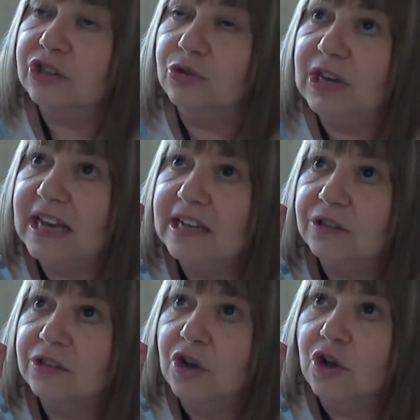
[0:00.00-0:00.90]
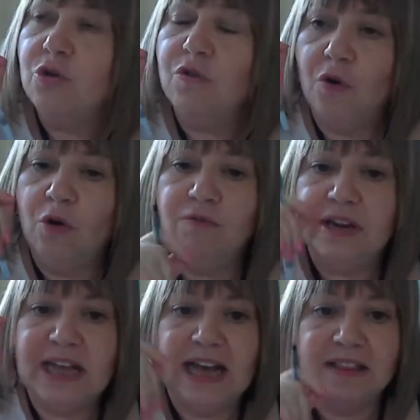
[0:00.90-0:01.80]
kids who have
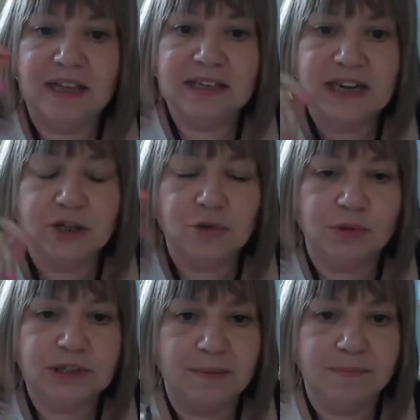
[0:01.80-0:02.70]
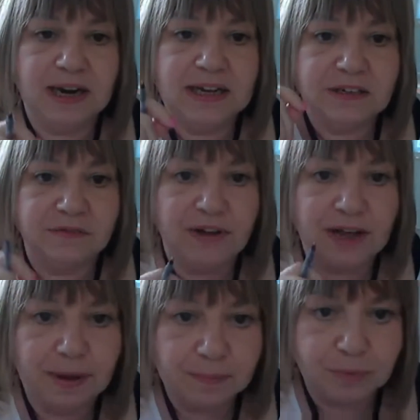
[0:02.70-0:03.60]
already had their sexual template
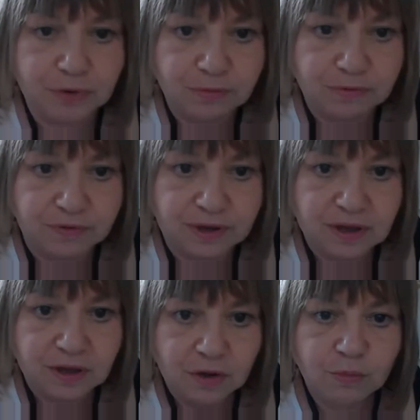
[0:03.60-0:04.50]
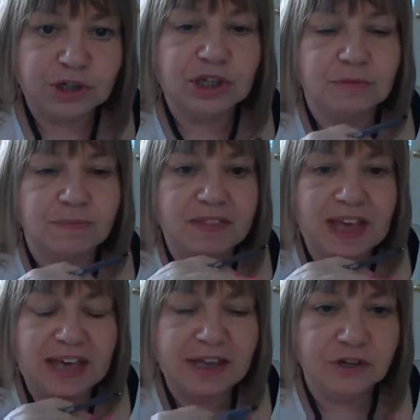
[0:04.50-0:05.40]
defined by pornography, which is by the
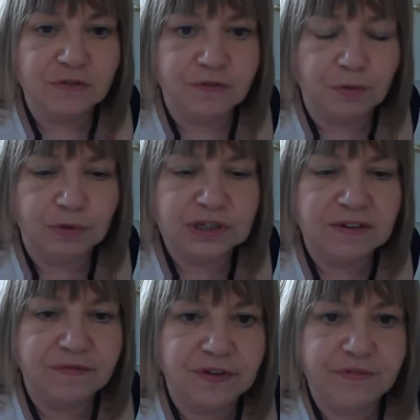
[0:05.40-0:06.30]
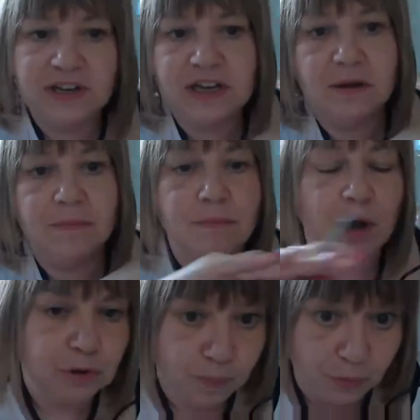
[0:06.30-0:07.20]
age of 14, 15,
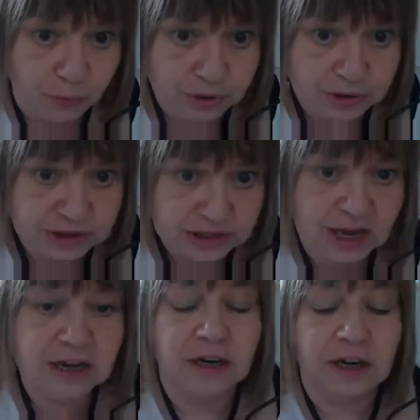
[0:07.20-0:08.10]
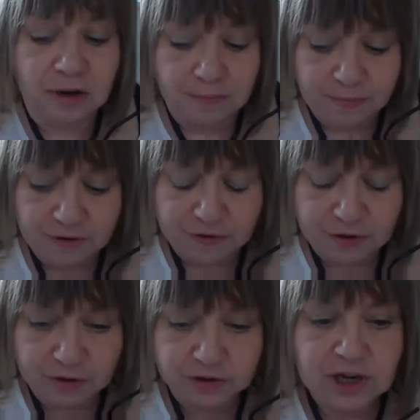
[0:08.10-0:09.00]
most boys and a number of
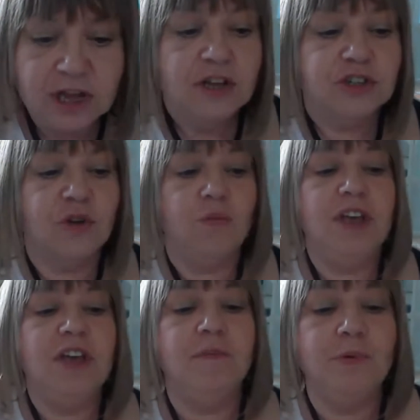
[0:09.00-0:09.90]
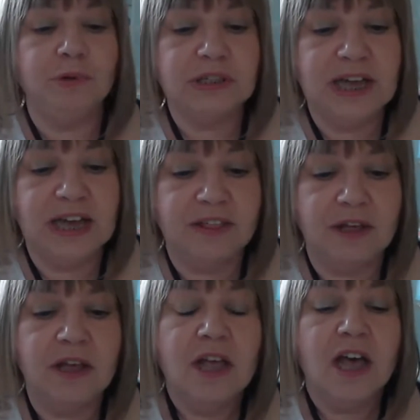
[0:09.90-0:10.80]
girls. So we have brought
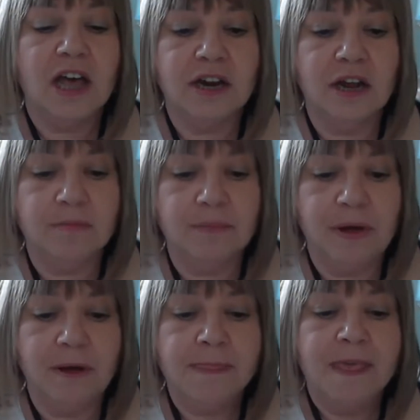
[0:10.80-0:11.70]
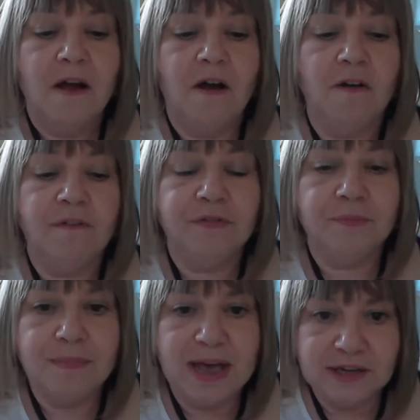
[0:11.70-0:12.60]
together a number of
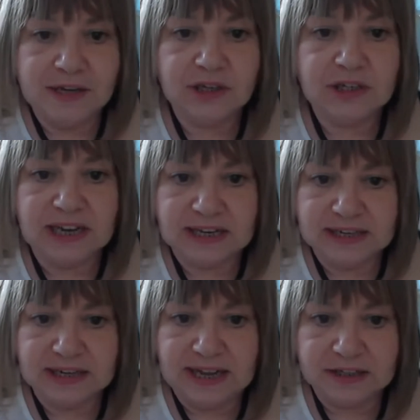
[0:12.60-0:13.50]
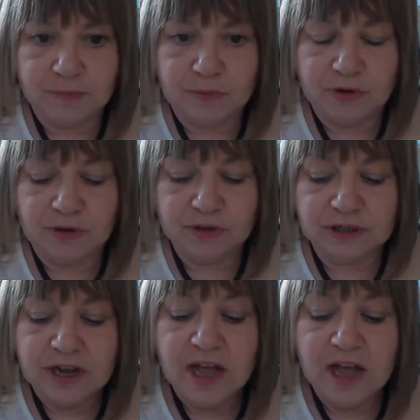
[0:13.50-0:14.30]
major sex ed experts